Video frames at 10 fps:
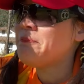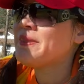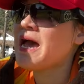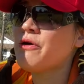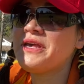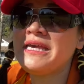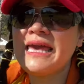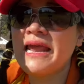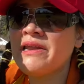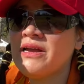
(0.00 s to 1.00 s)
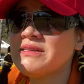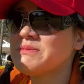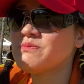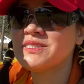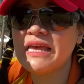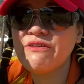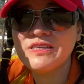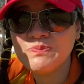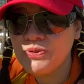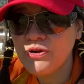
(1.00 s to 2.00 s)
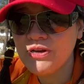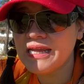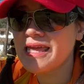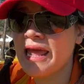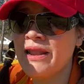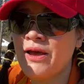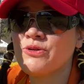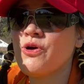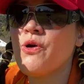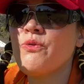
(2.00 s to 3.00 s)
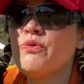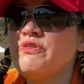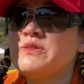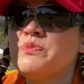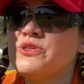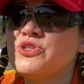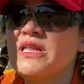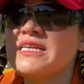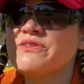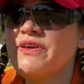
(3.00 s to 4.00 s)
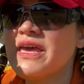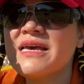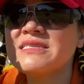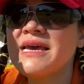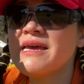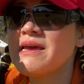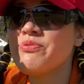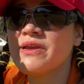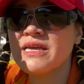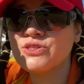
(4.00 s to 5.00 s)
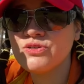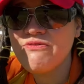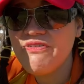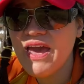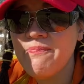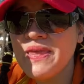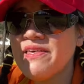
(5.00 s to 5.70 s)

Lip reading: Now he cannot save his bird. He cannot go with his bird to Las Vegas and bring it to the vet.